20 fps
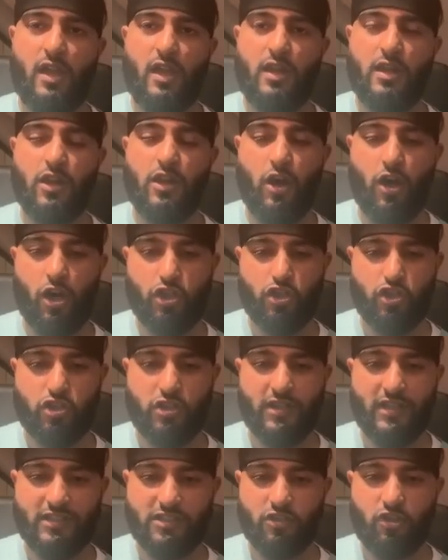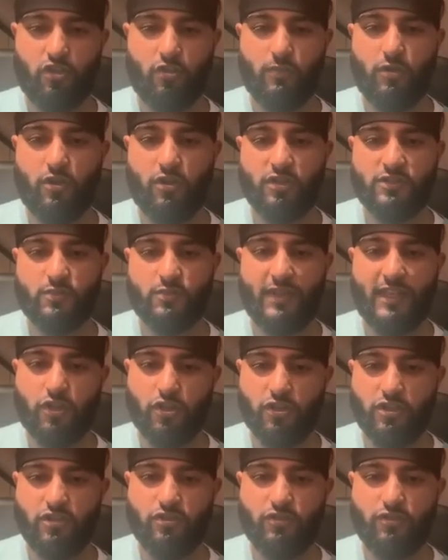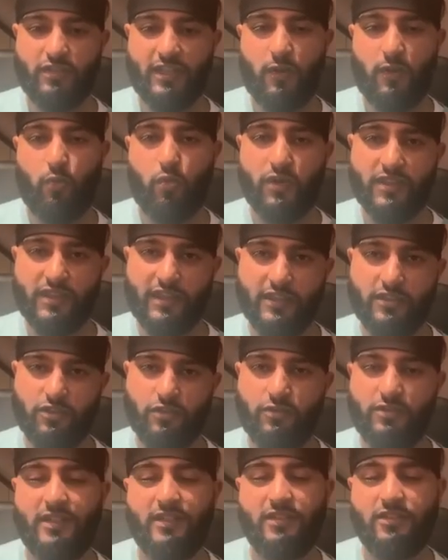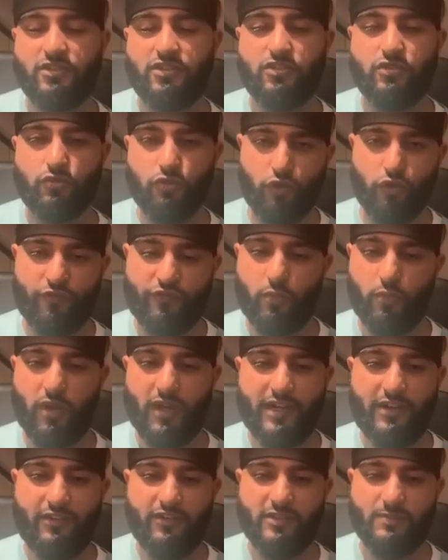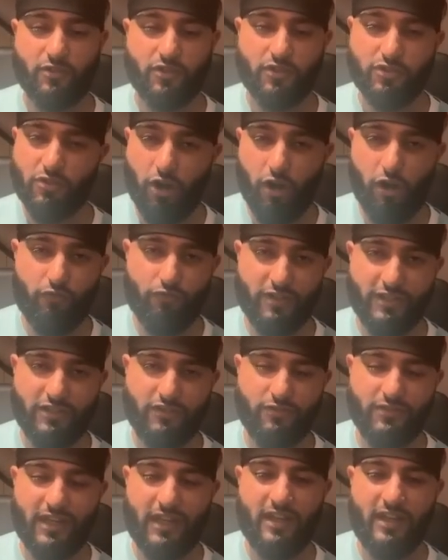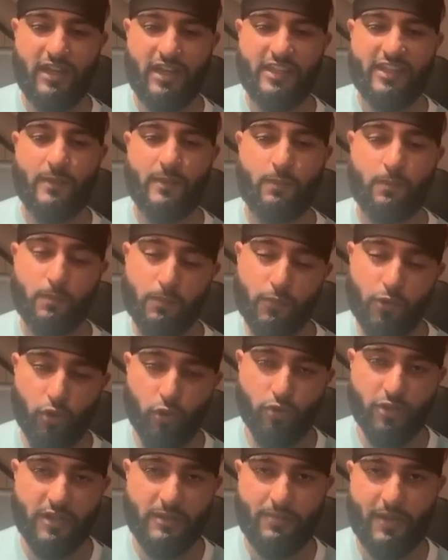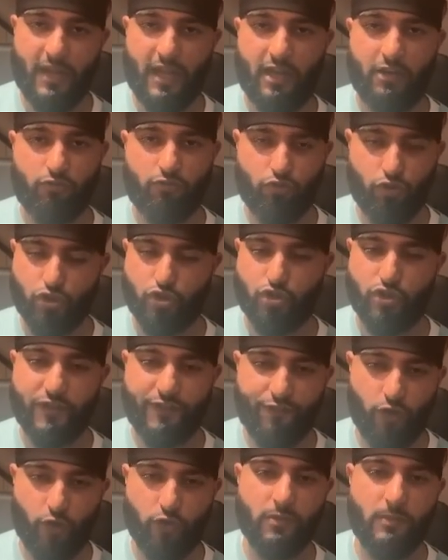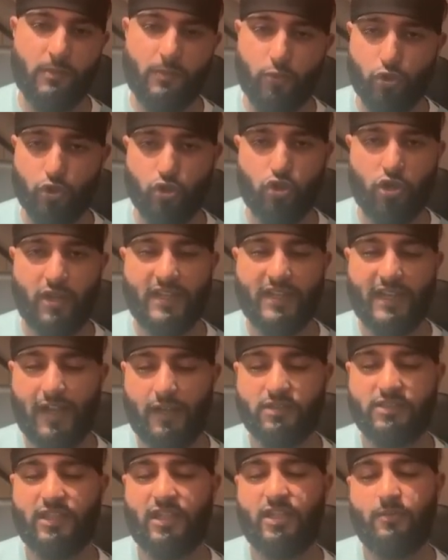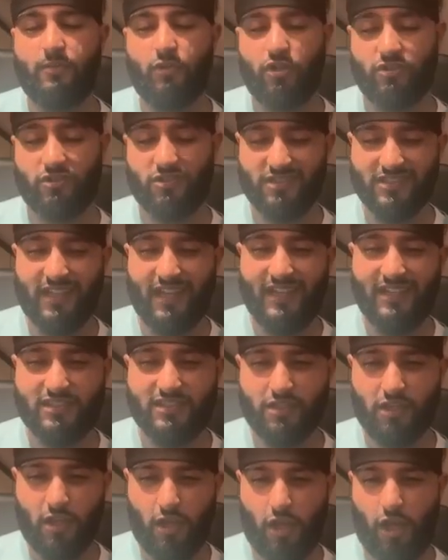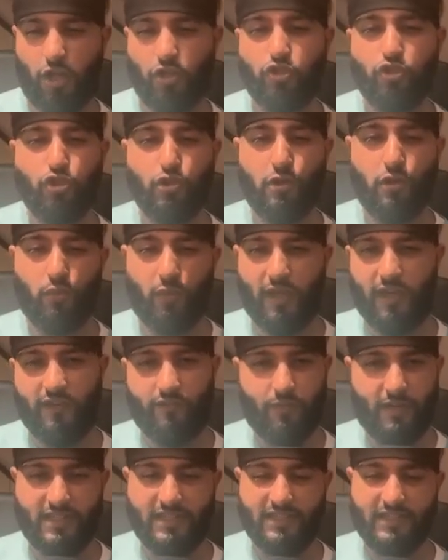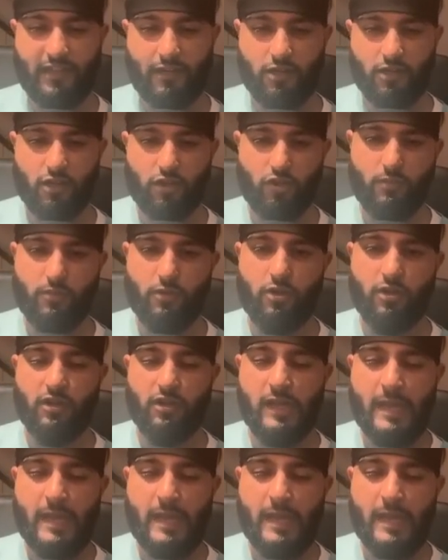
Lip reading: last year against low blocks, when they couldn't do that, what did they do? They didn't score from wide areas, because you can't really do that. They pulled it back, Rodri, Foden, ball striking outside of the box. That is a newer way of breaking down a low block.